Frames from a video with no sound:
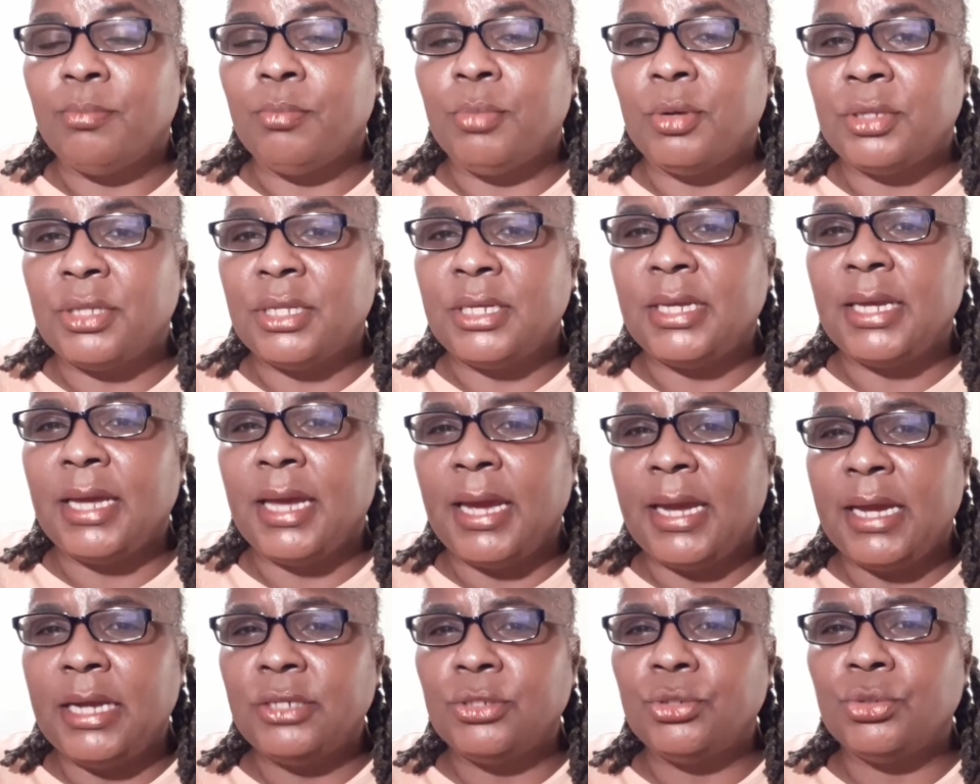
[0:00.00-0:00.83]
But the
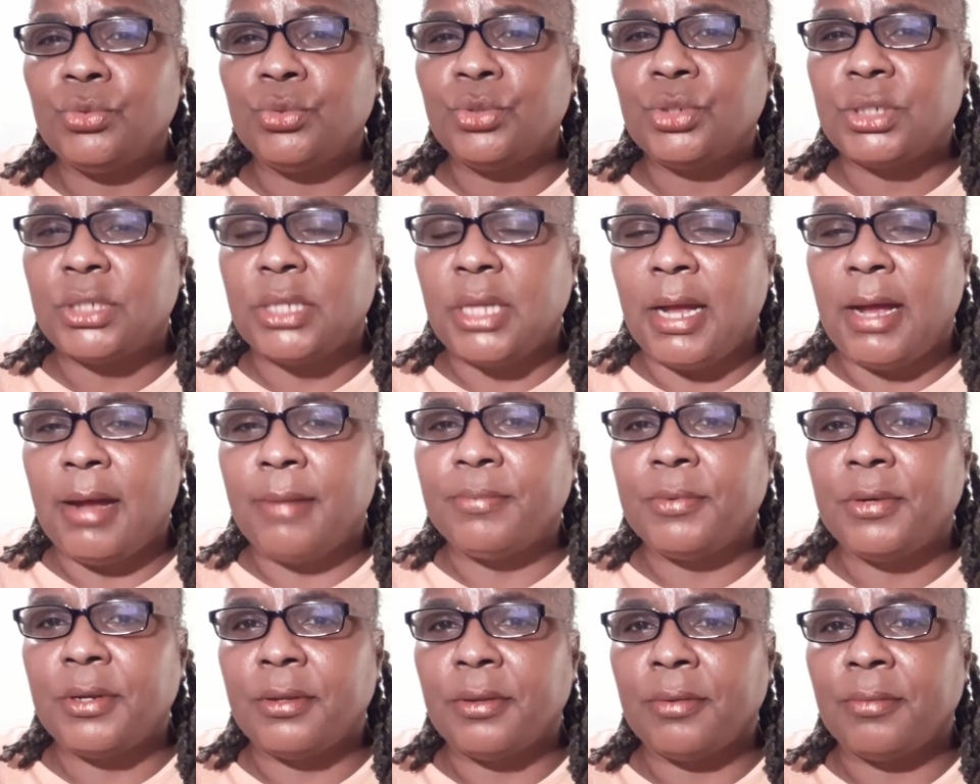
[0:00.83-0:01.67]
angel
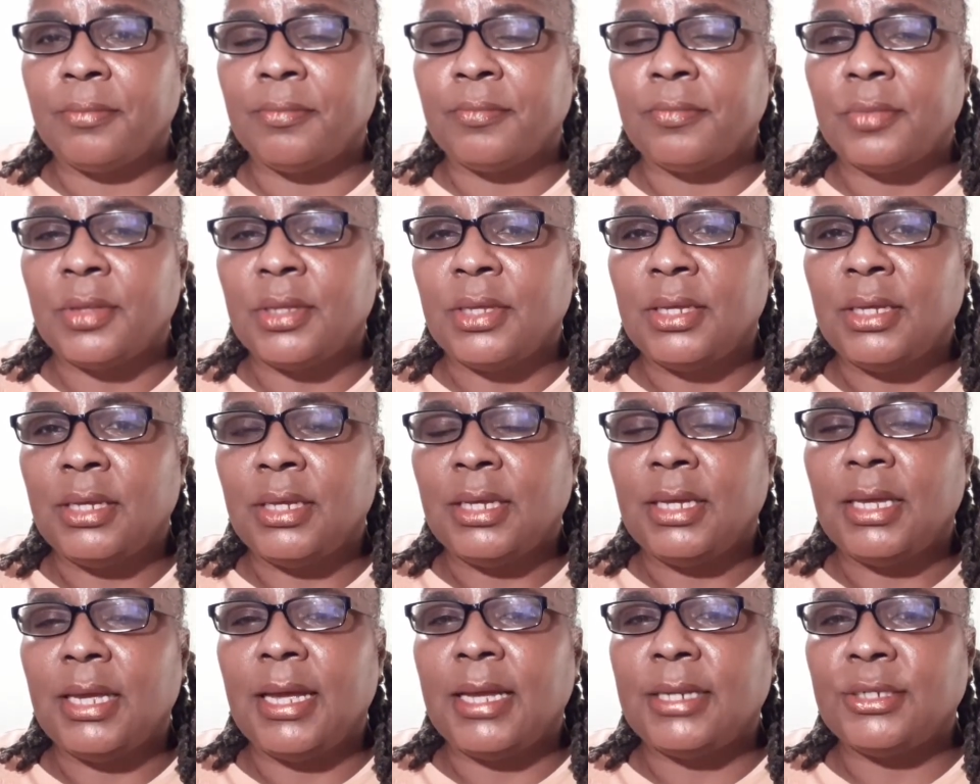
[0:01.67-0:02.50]
stopped him
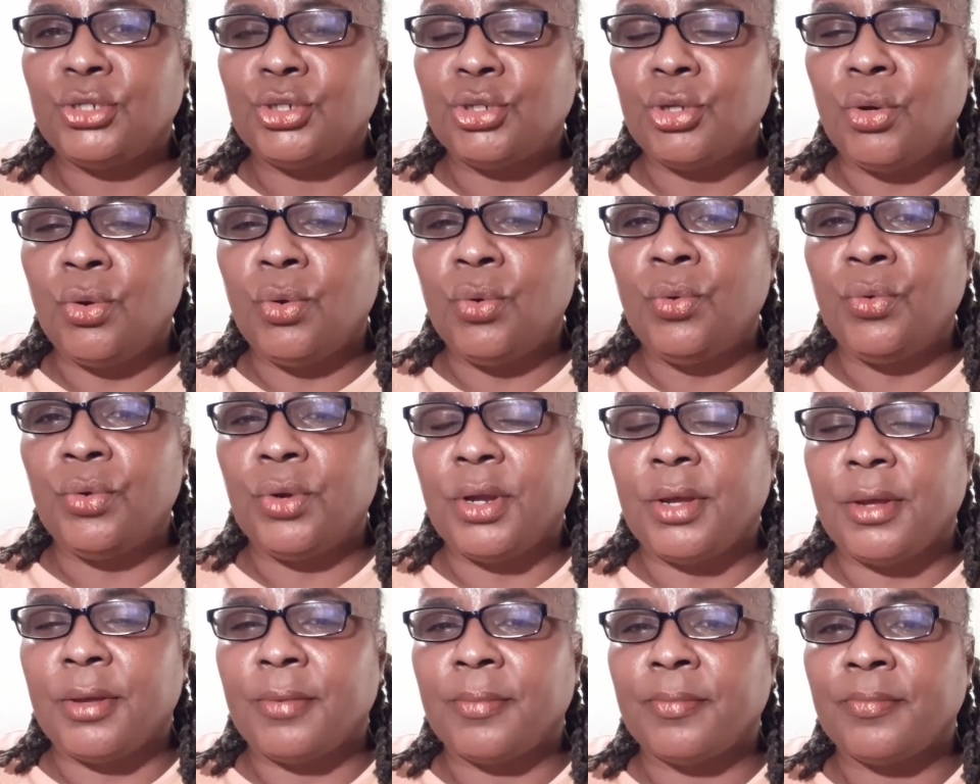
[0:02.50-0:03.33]
and told
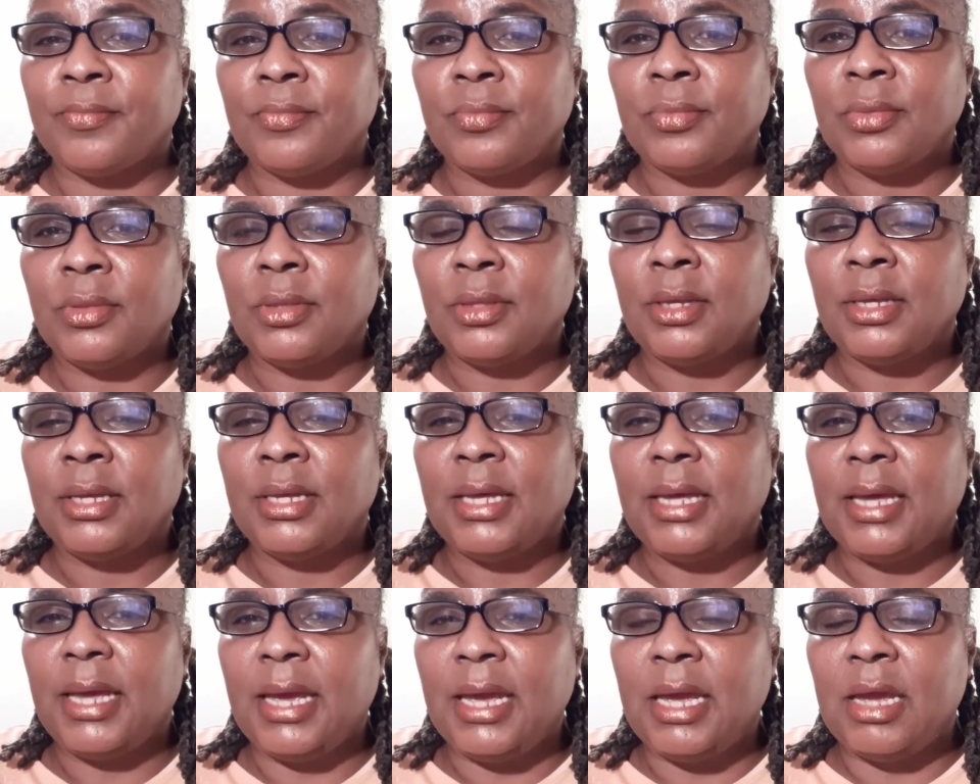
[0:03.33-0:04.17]
him,
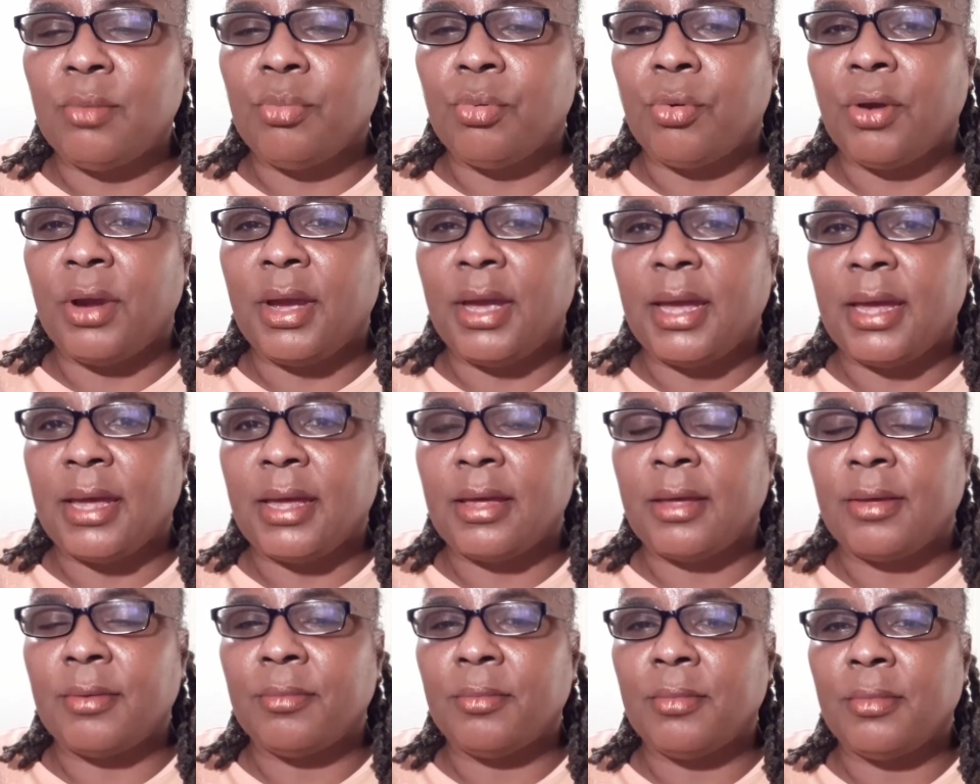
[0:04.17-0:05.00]

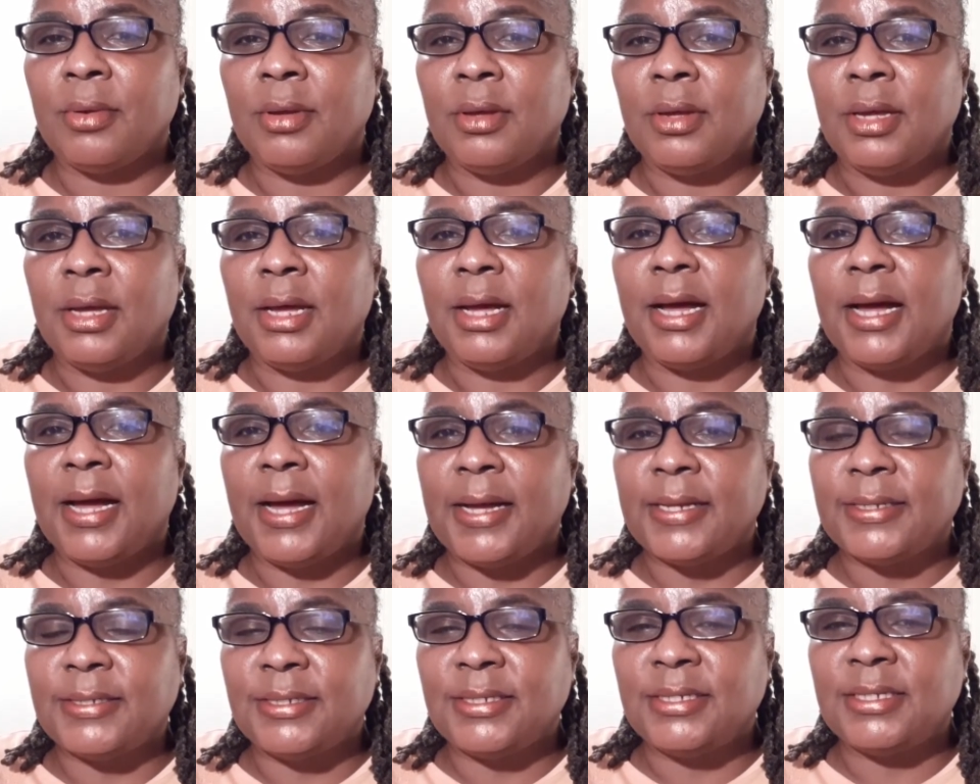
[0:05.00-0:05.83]
Abraham,
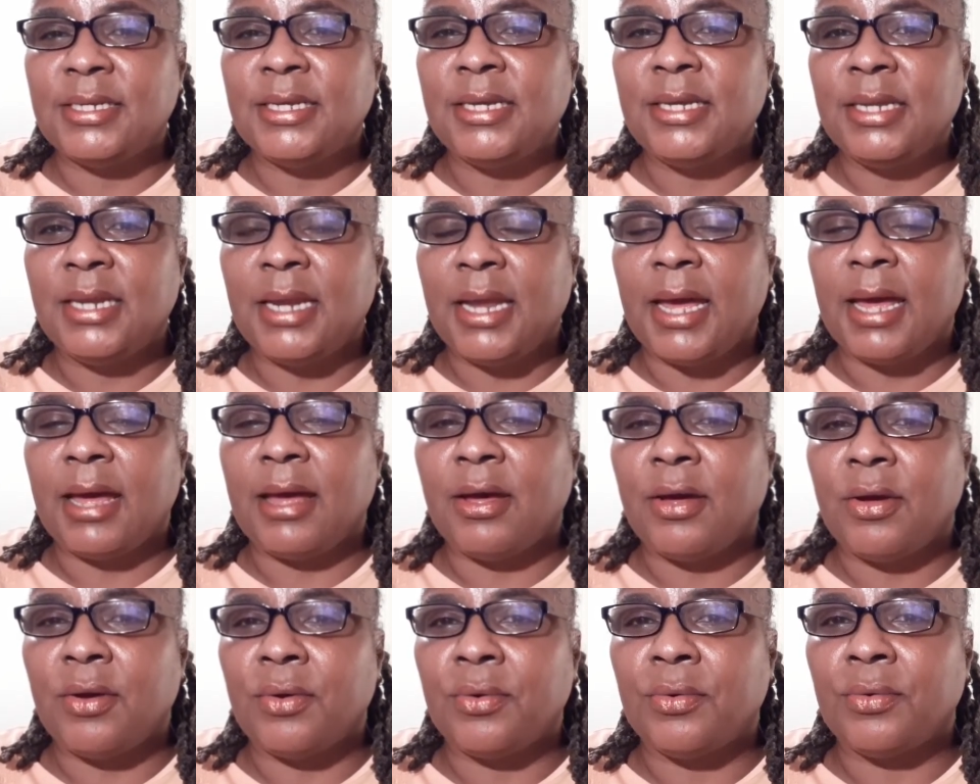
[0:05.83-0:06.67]
I see
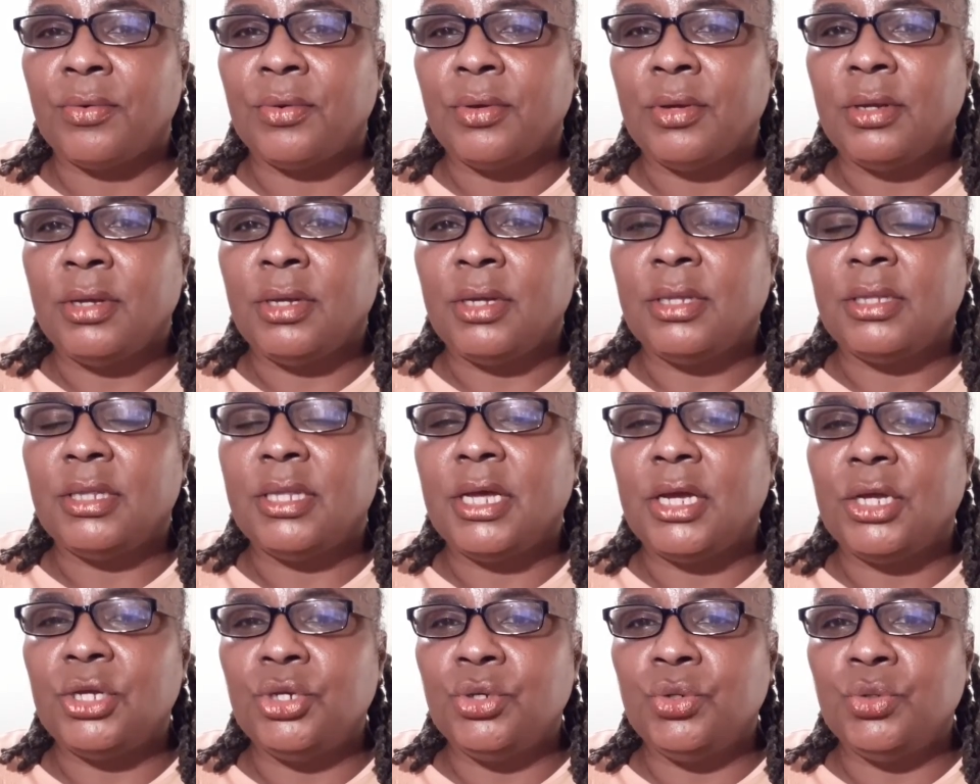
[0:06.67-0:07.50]
now
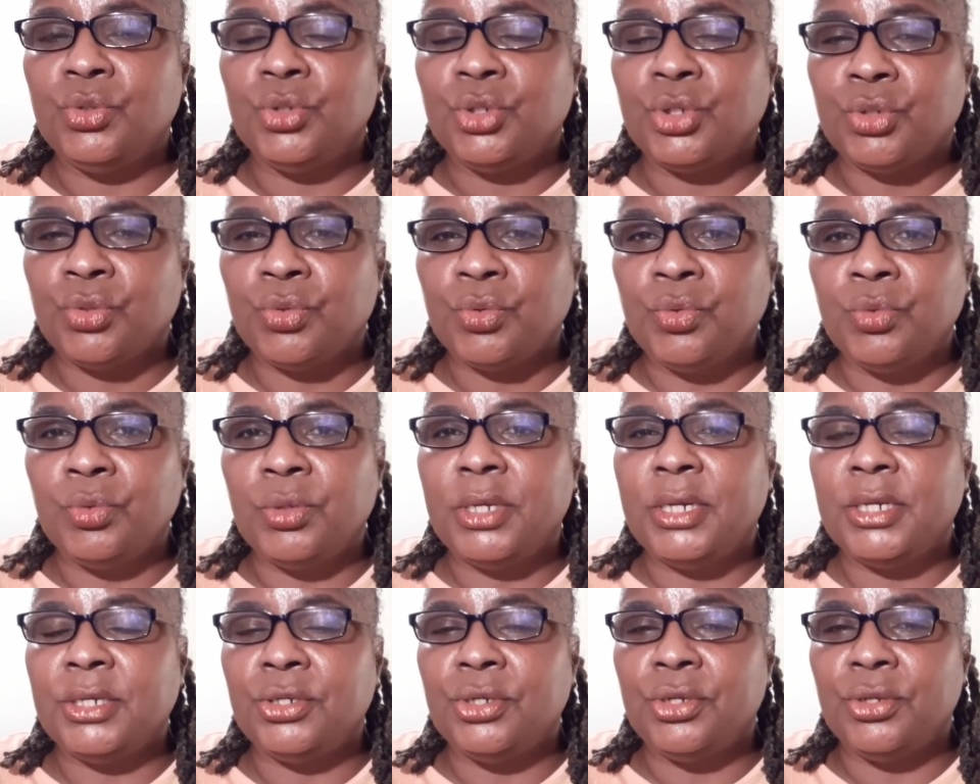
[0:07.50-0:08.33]
that you
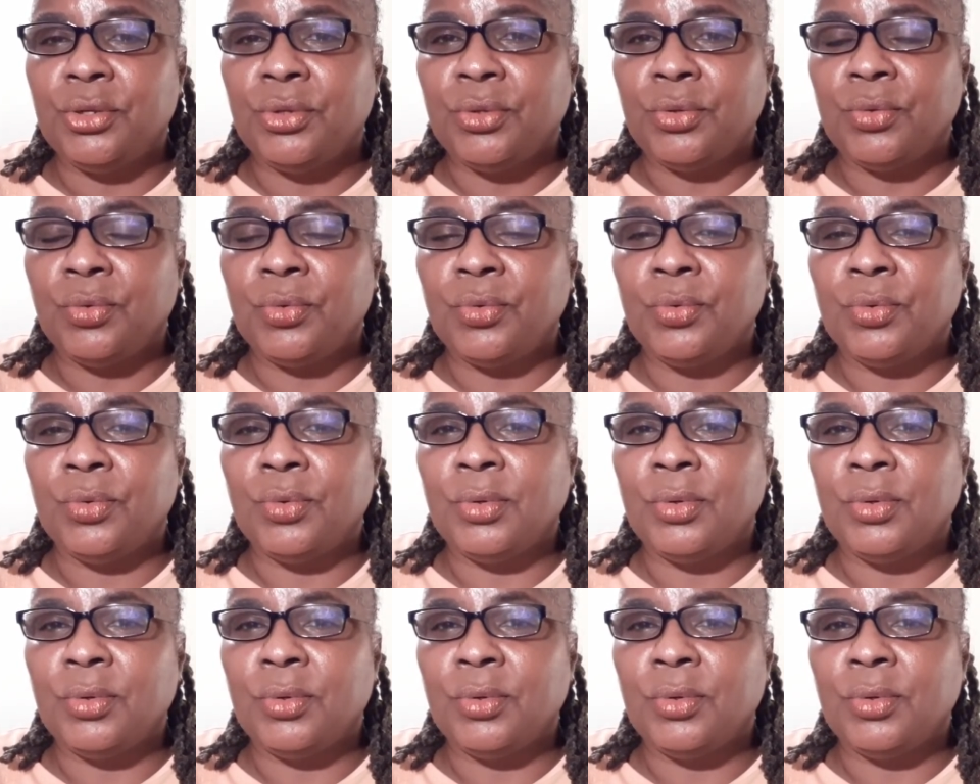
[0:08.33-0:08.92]
truly do